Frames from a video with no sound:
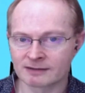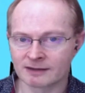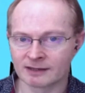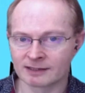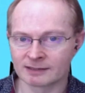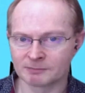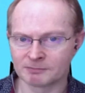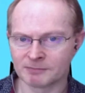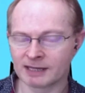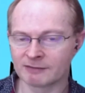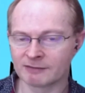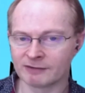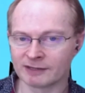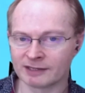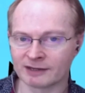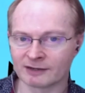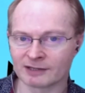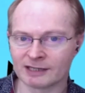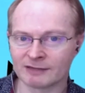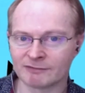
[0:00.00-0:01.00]
I made a
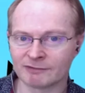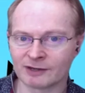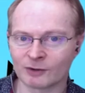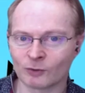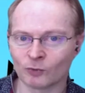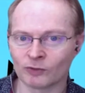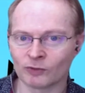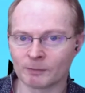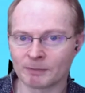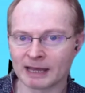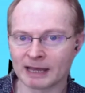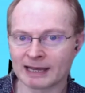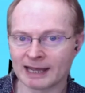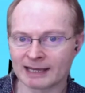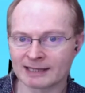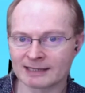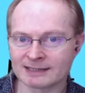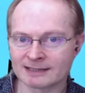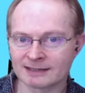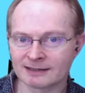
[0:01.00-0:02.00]
video leaflet called the Bell
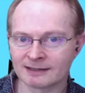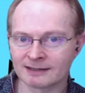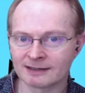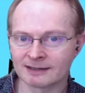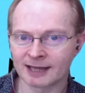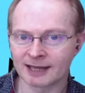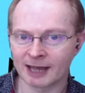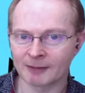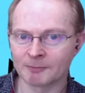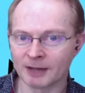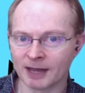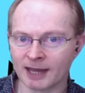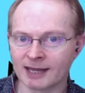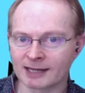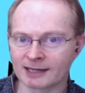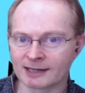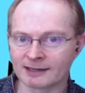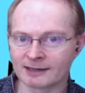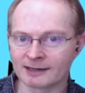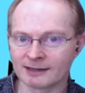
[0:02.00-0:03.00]
End
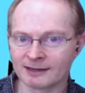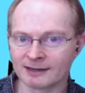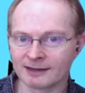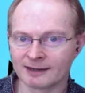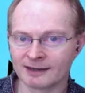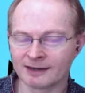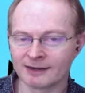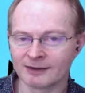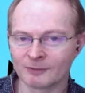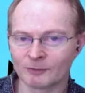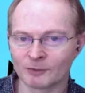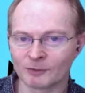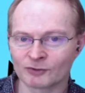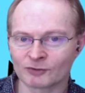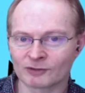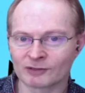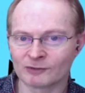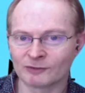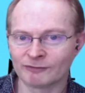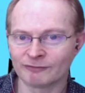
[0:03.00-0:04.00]
Campaign, which
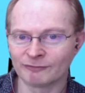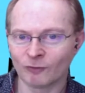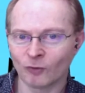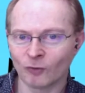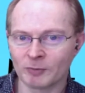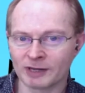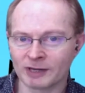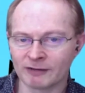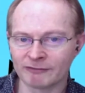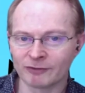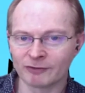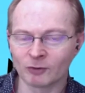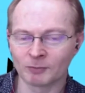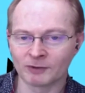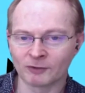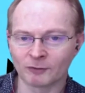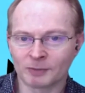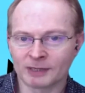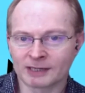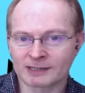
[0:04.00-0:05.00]
was a little 4-minute film that
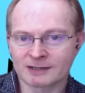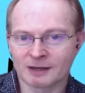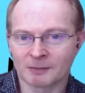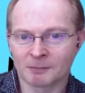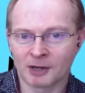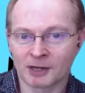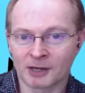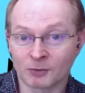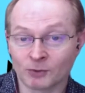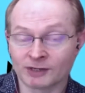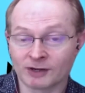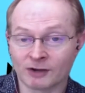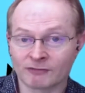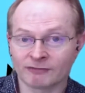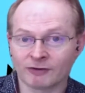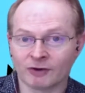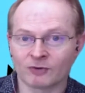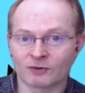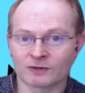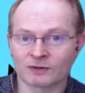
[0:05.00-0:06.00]
was picked up by Guido
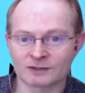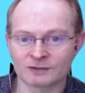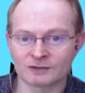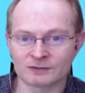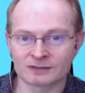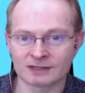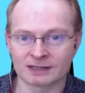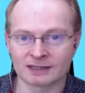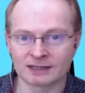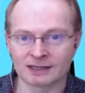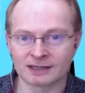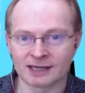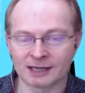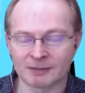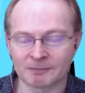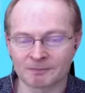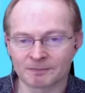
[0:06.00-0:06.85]
Fawkes, who's the